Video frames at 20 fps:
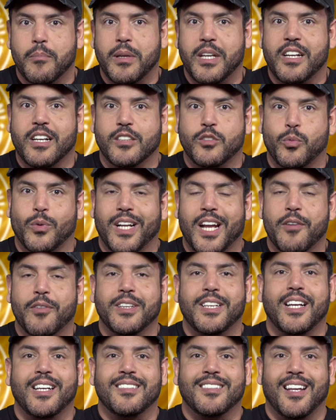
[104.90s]
Because when
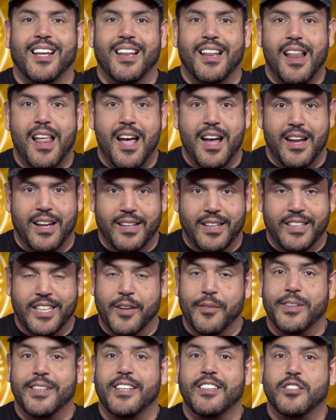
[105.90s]
everything is aligned
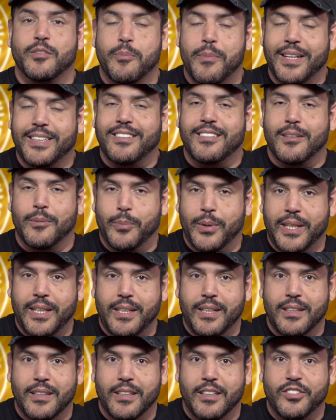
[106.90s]
and everything is meant to
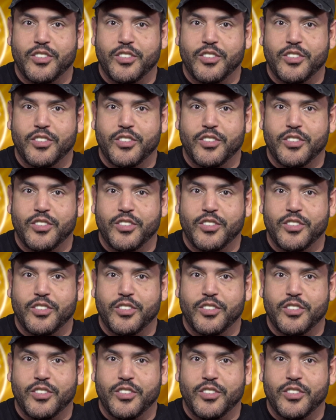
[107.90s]
be,